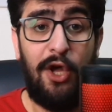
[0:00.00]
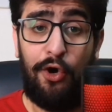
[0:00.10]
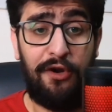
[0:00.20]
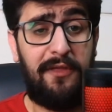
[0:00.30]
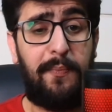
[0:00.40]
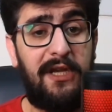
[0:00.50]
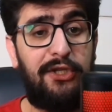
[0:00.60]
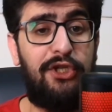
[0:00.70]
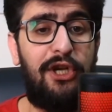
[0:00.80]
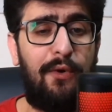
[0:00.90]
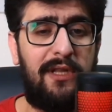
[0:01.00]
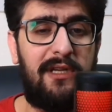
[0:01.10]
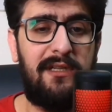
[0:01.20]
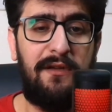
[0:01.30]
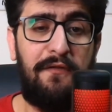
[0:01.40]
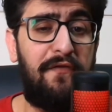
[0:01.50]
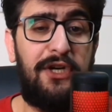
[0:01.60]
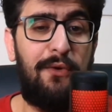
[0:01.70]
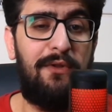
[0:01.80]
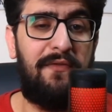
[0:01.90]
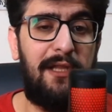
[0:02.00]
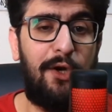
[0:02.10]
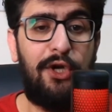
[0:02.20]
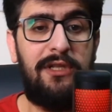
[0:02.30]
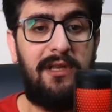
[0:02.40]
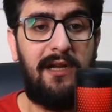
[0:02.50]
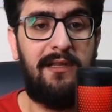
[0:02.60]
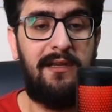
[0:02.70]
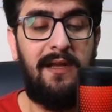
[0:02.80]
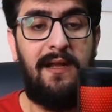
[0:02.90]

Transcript: or the PSG owners, Virgil would have had a contract.